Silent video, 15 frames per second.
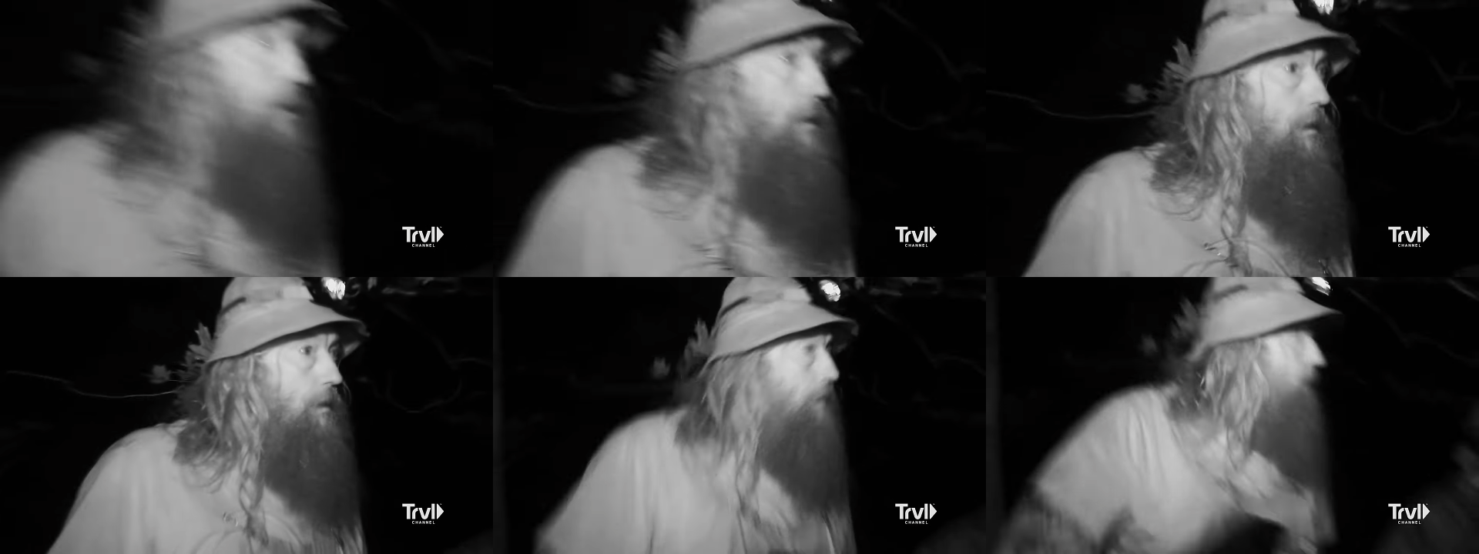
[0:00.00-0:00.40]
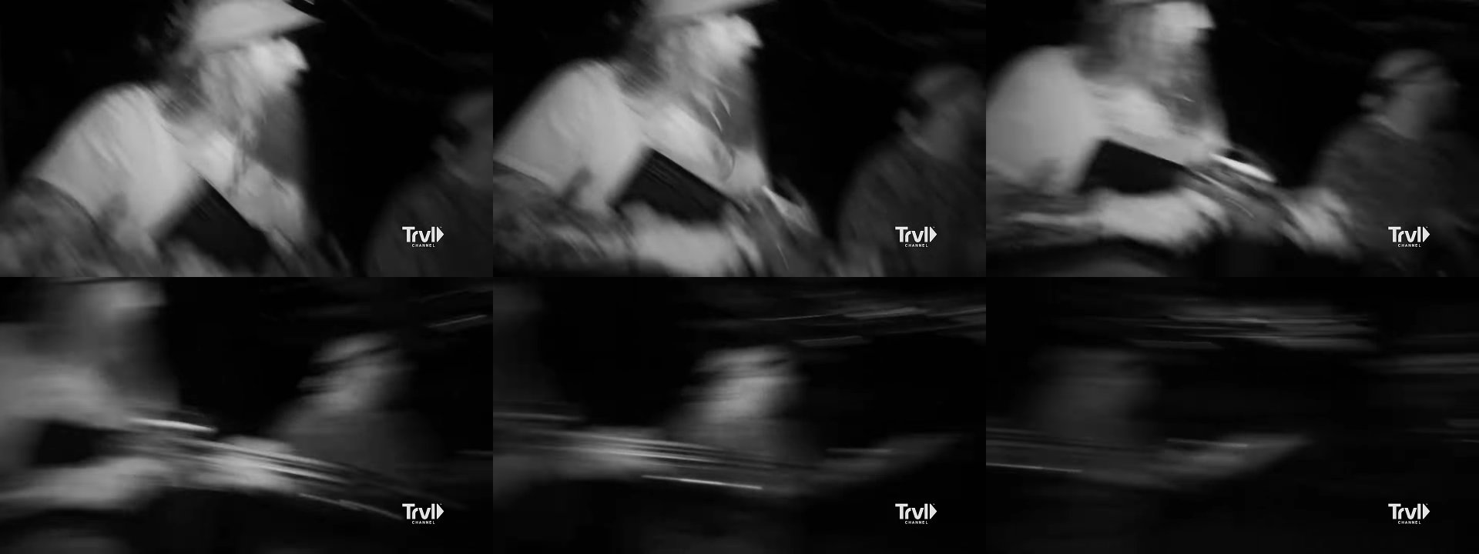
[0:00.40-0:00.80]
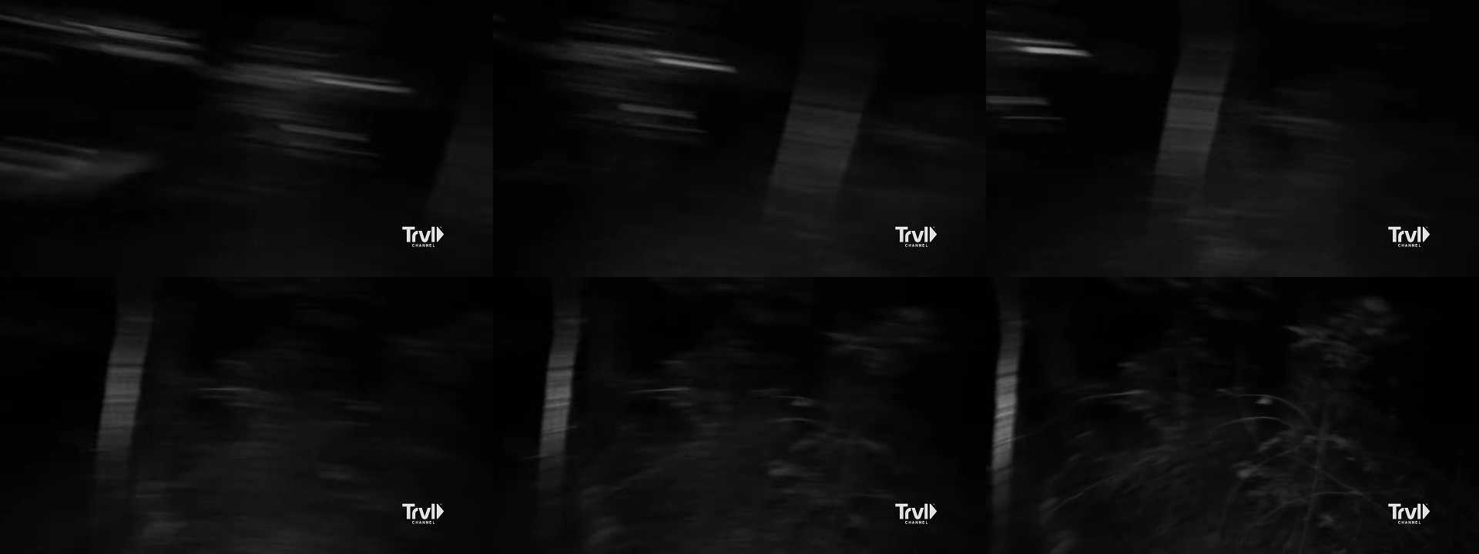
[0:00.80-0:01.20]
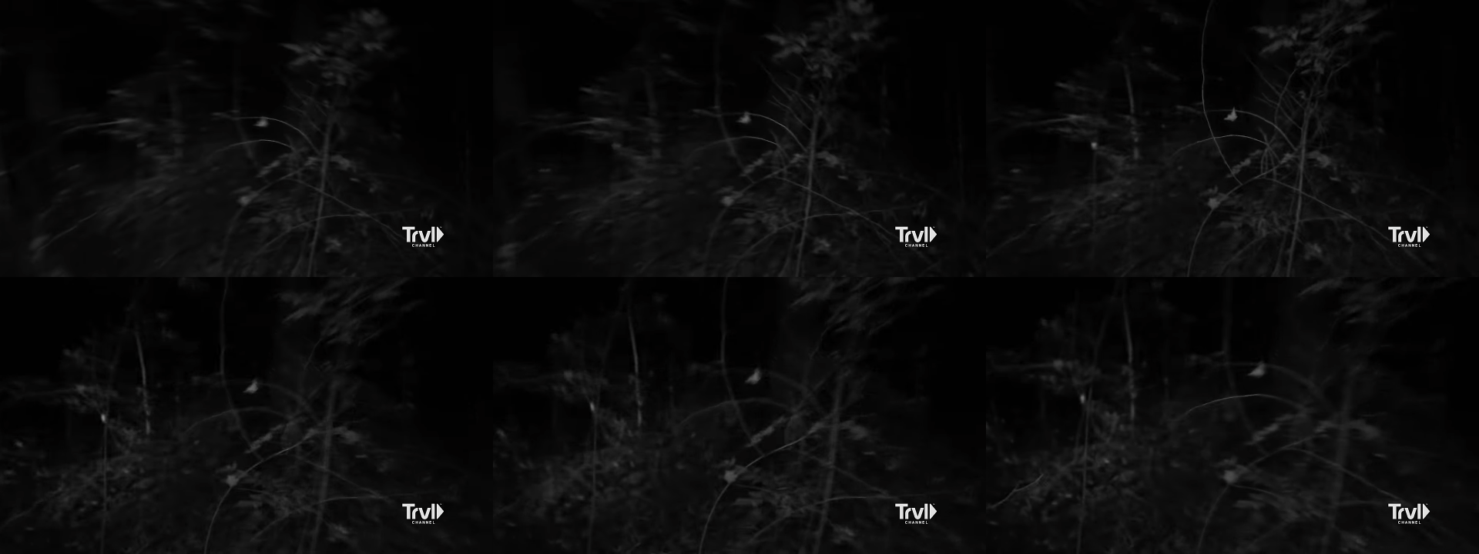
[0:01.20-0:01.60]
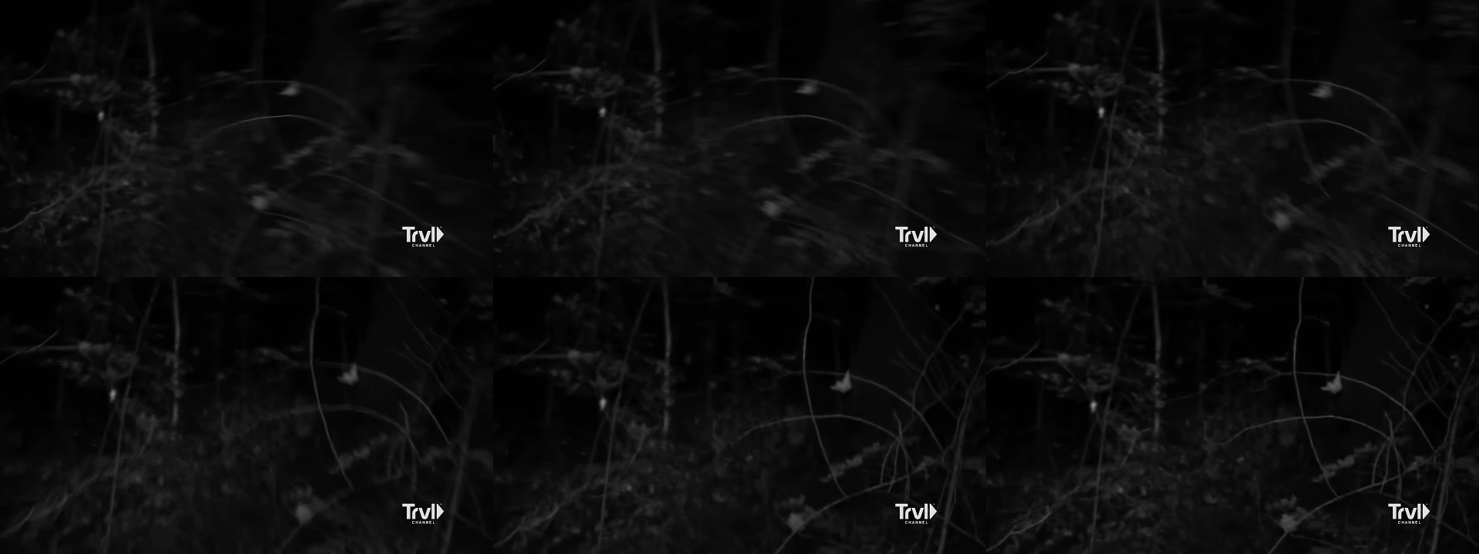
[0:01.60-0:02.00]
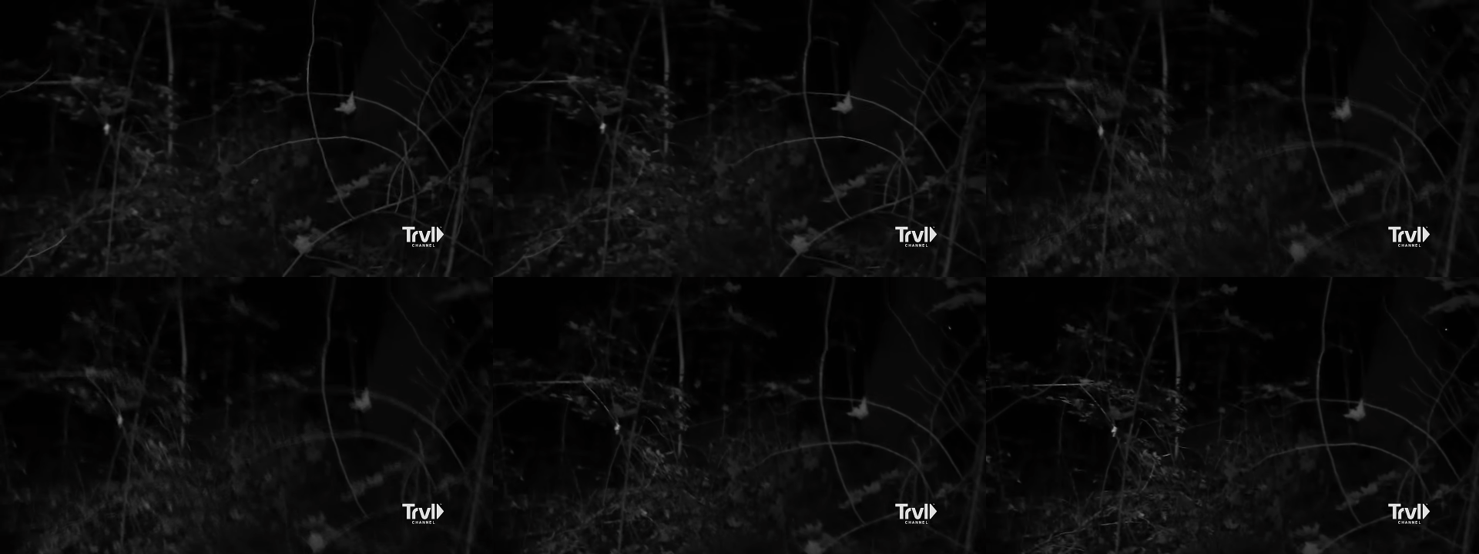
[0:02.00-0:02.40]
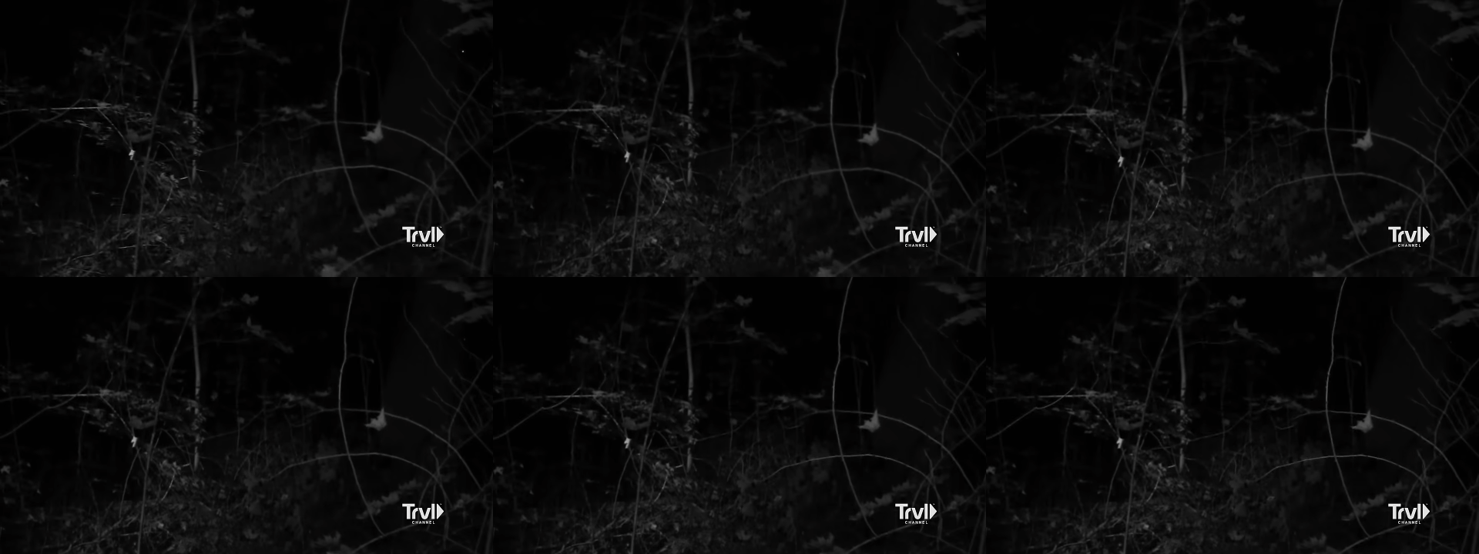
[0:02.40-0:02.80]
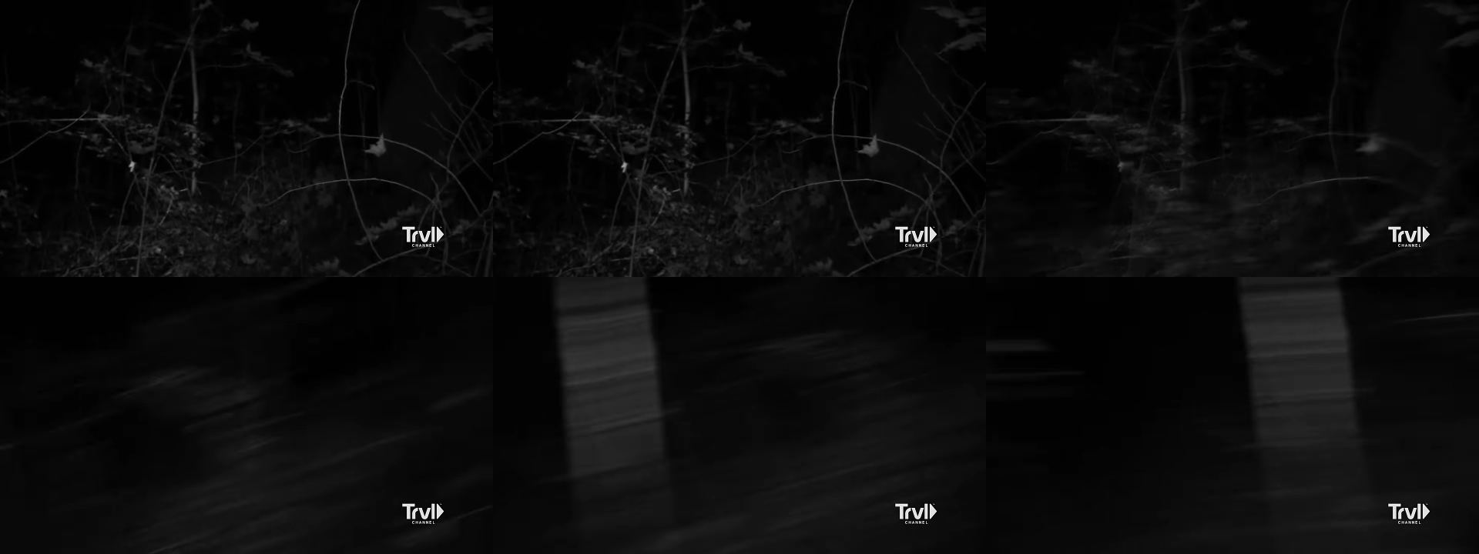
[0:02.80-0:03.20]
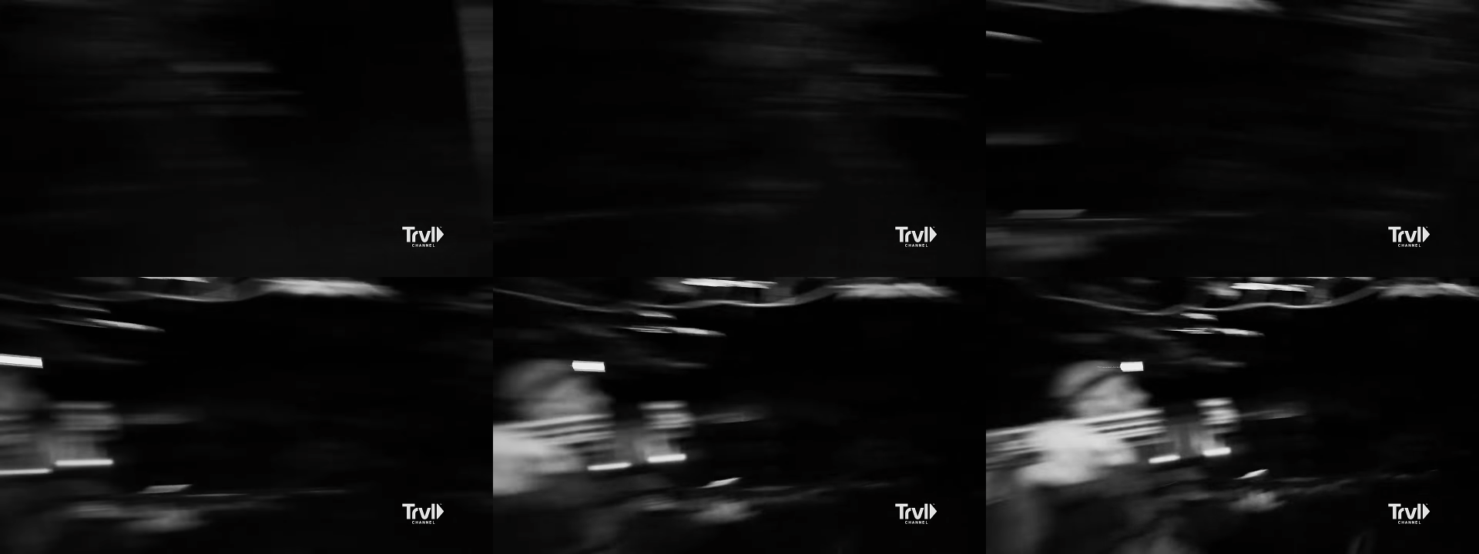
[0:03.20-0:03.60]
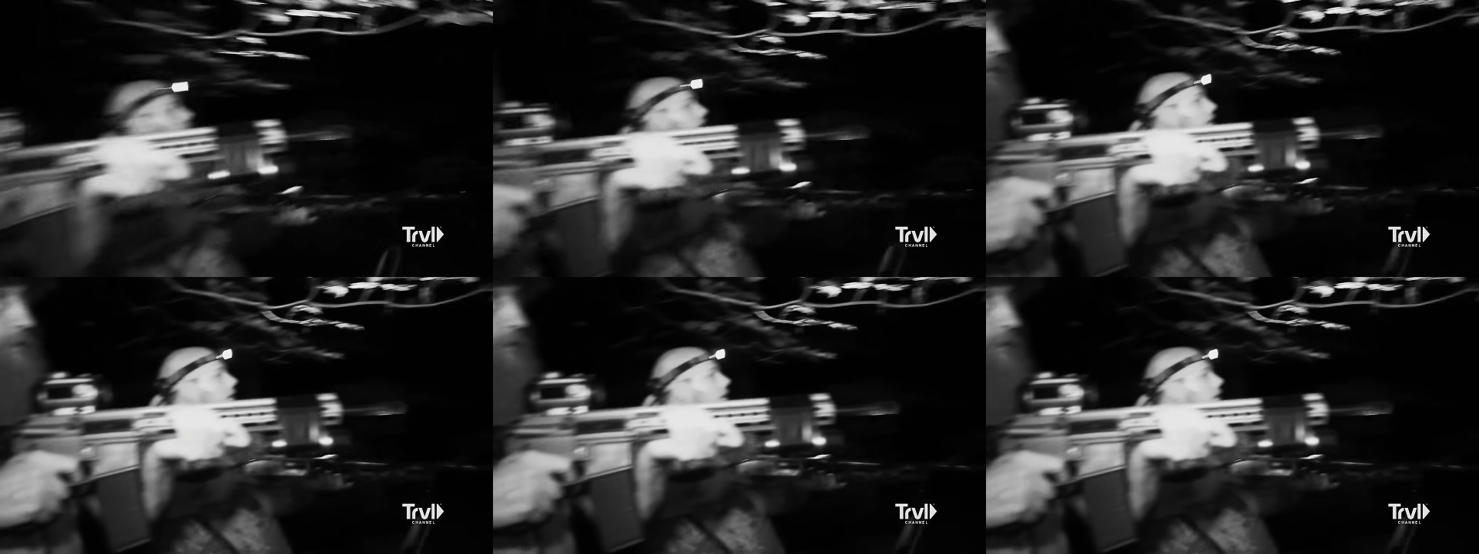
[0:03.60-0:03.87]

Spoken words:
Nobody's mouth can be seen.